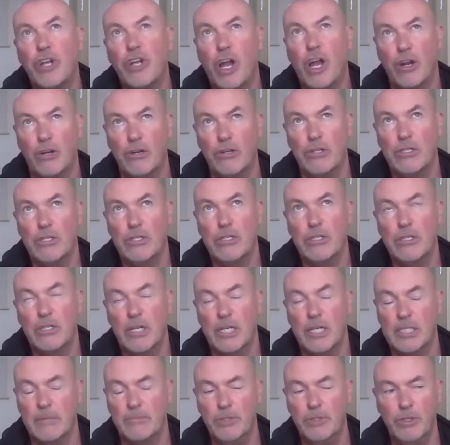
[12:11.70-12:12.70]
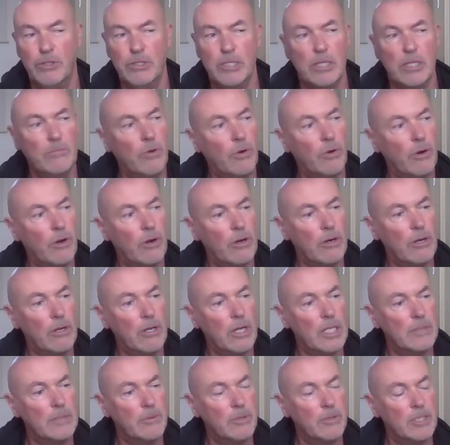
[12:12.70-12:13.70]
colors because I'm using more, I
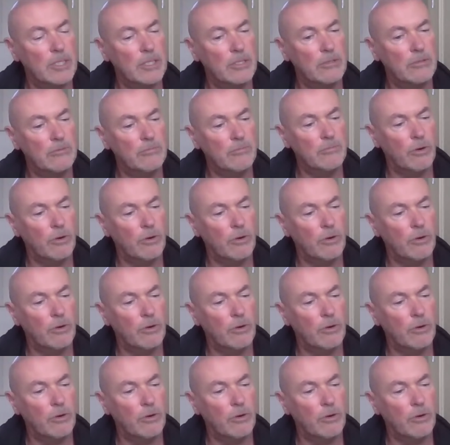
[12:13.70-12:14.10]
suppose,